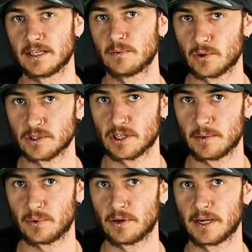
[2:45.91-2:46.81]
in a
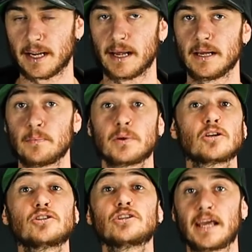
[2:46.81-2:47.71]
bonsai pot, okay?
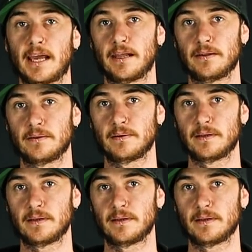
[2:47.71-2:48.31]
Because you can.